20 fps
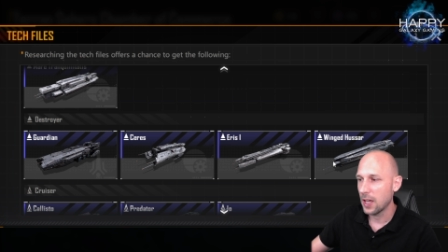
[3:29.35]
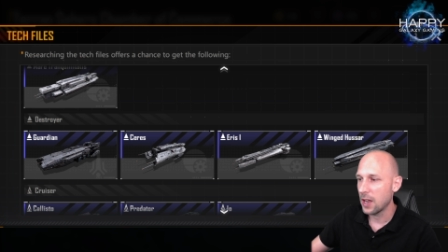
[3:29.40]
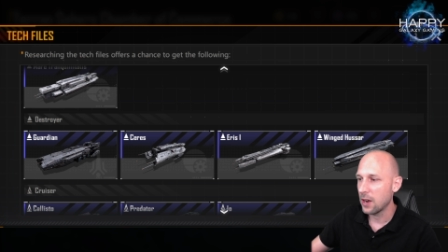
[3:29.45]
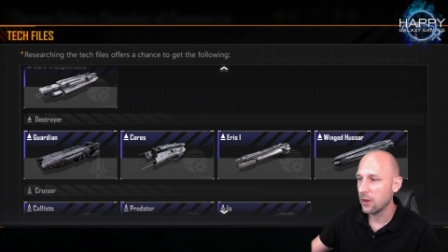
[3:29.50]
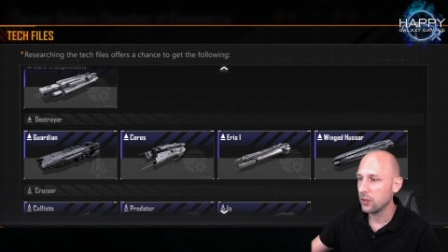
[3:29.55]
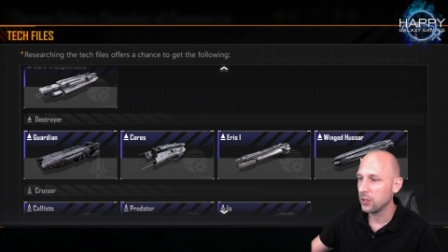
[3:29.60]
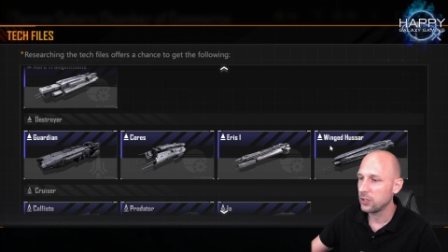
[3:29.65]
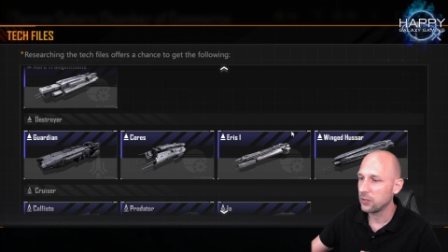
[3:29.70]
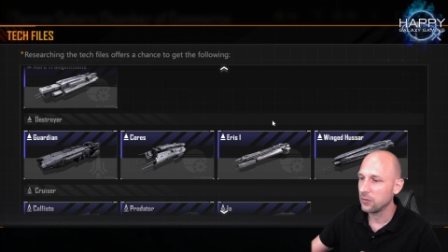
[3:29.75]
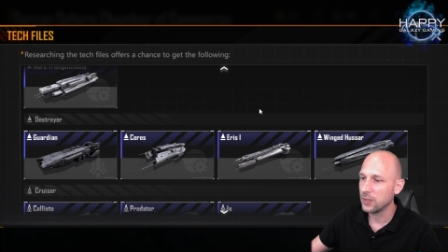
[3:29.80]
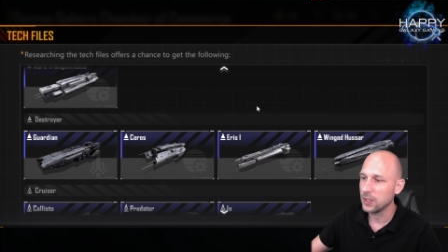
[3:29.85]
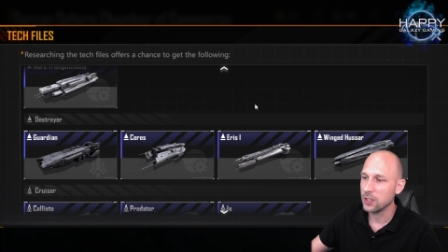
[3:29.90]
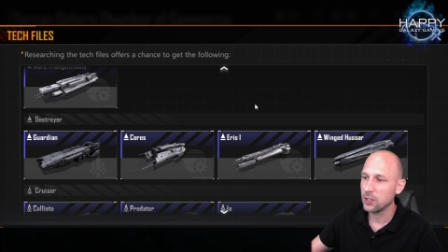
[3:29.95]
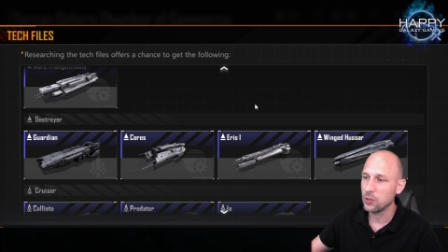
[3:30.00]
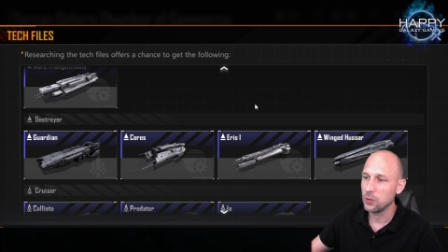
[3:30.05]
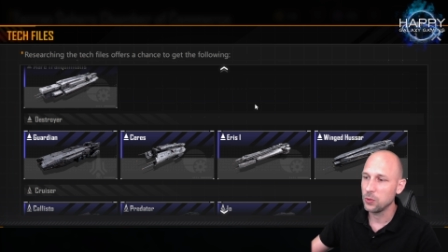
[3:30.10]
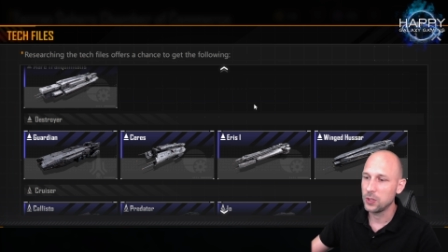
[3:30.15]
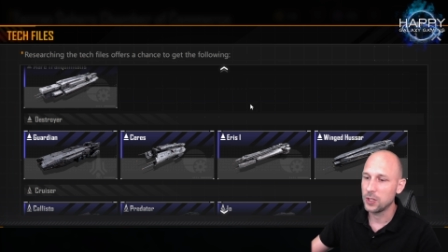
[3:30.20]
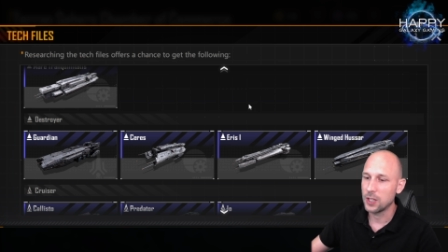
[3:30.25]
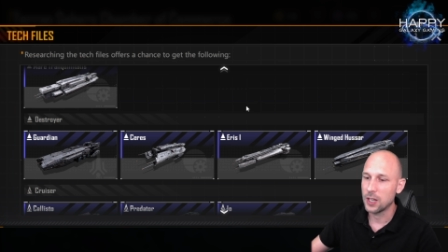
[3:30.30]
Ares, Wing
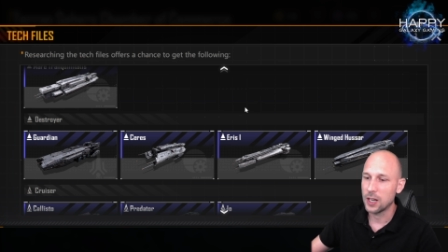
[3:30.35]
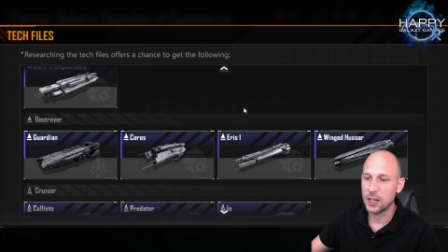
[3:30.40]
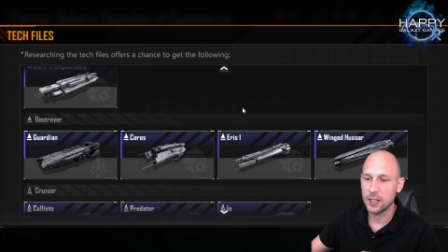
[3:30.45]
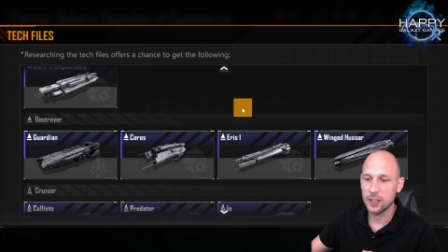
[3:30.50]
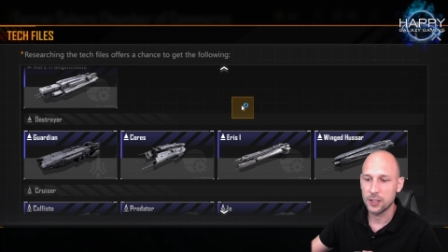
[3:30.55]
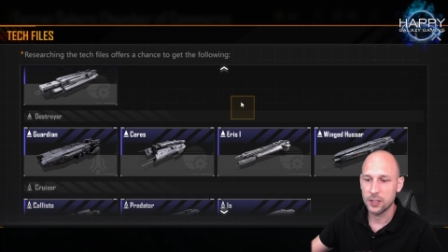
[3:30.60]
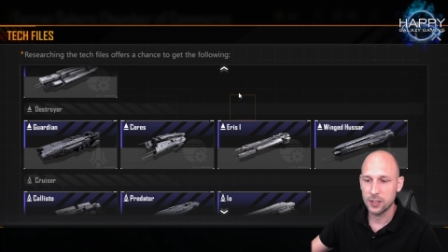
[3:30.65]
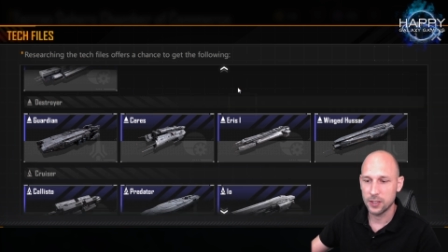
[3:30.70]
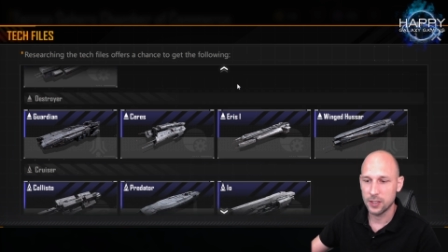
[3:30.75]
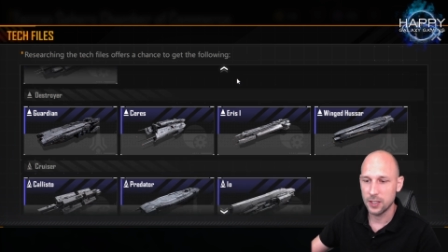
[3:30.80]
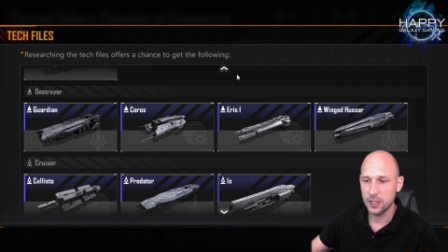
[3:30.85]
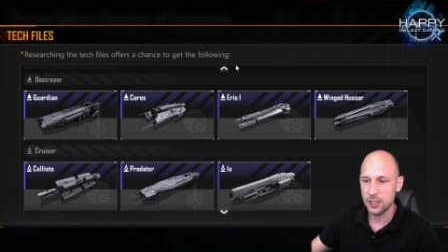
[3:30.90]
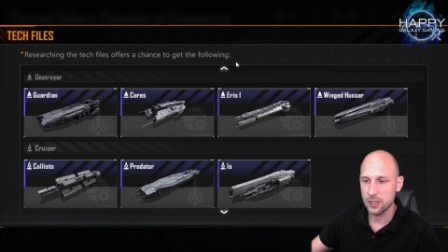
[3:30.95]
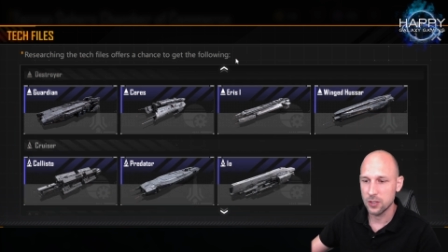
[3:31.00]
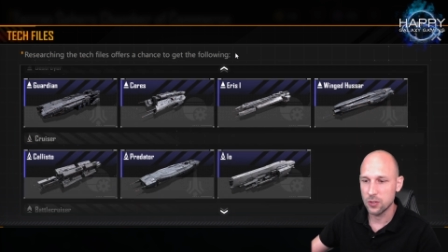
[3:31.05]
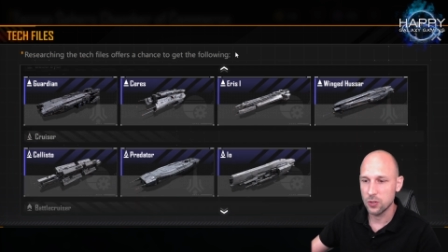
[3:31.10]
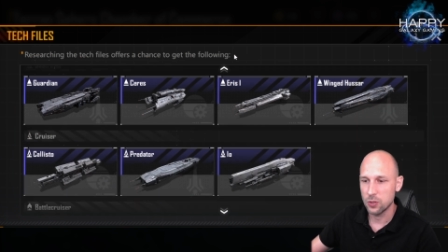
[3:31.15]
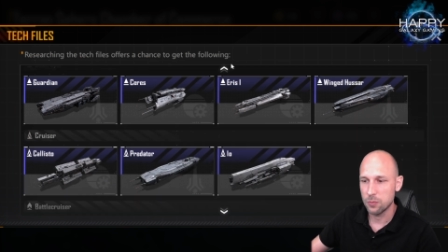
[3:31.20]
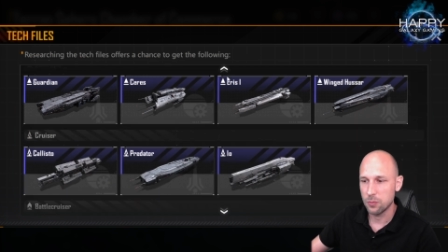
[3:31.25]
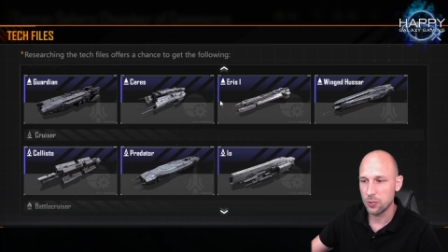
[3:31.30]
to Zar, still
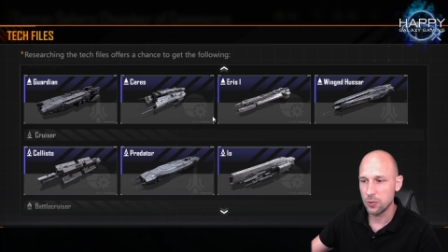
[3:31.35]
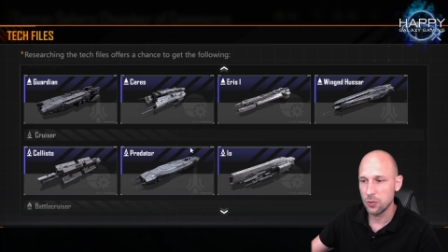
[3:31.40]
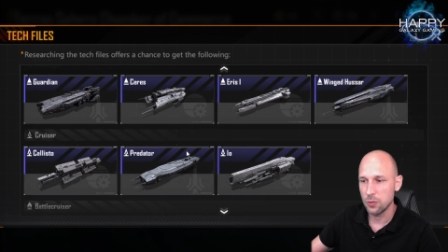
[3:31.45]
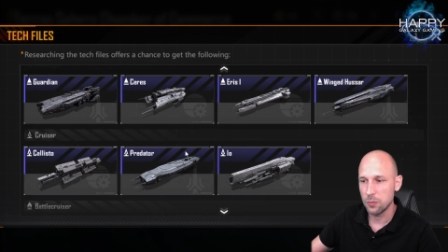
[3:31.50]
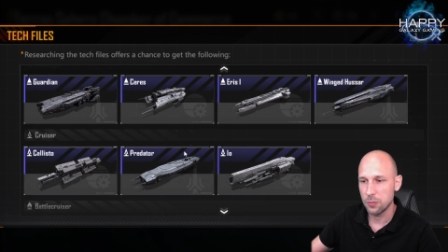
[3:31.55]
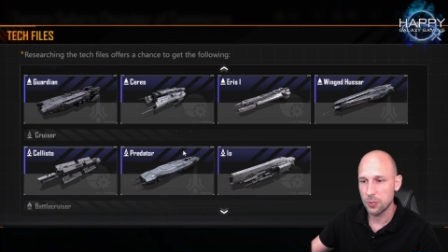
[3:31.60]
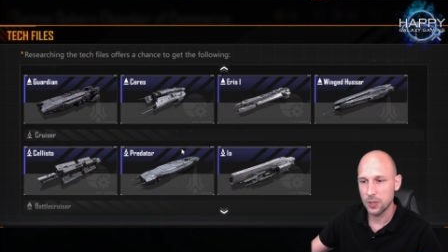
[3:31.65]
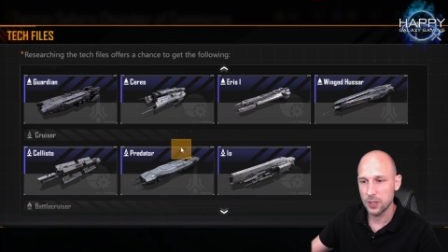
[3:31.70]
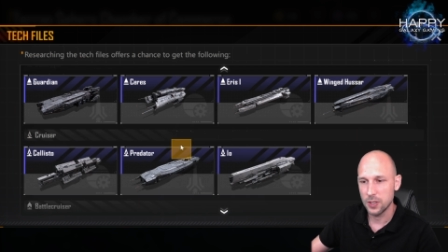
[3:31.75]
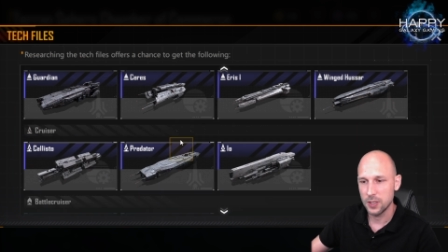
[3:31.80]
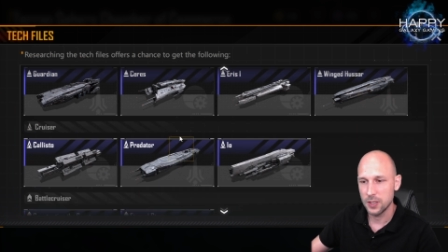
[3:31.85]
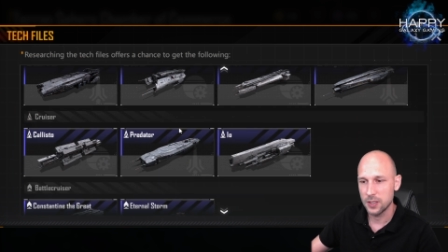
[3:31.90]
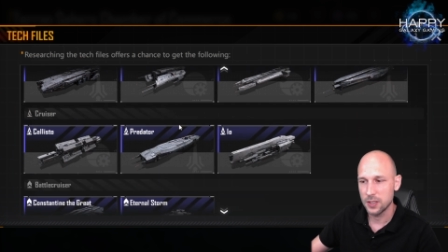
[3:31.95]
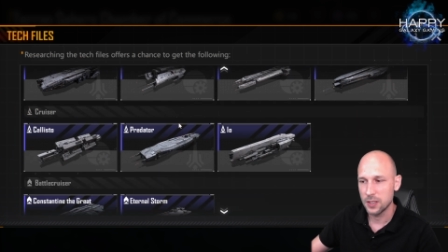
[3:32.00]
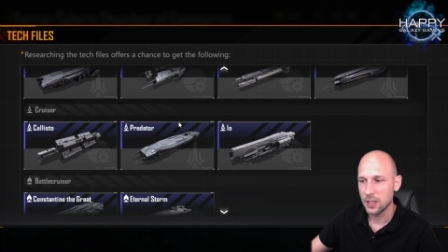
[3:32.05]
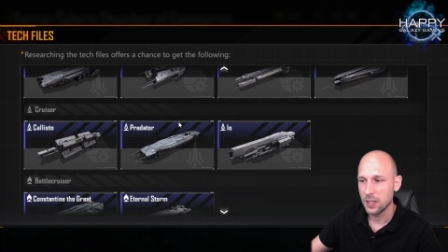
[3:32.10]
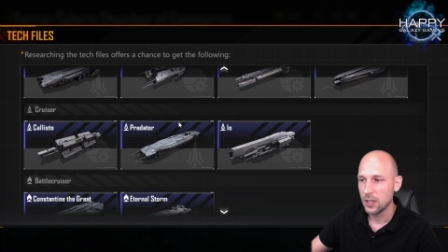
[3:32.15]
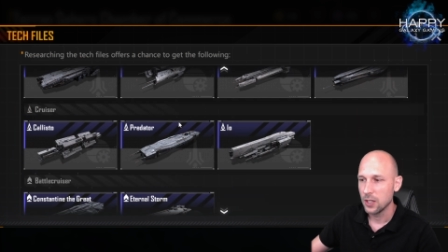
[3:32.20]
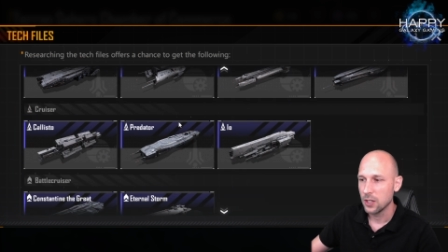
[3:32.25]
good blueprints.